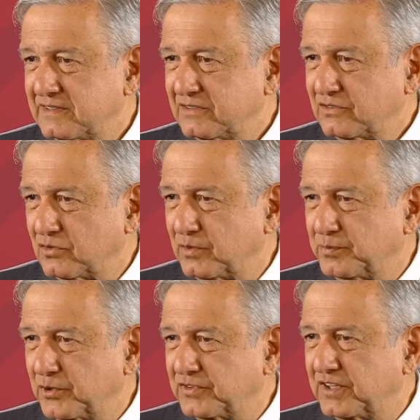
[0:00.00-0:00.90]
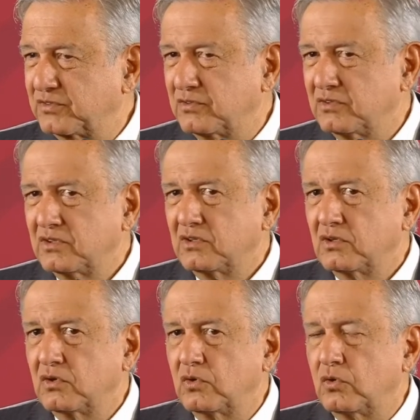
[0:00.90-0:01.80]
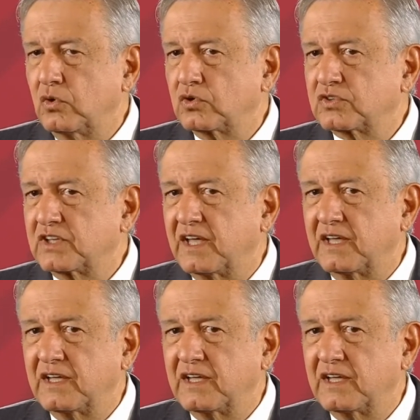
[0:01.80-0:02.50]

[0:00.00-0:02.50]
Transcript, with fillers: all the details yet for the process.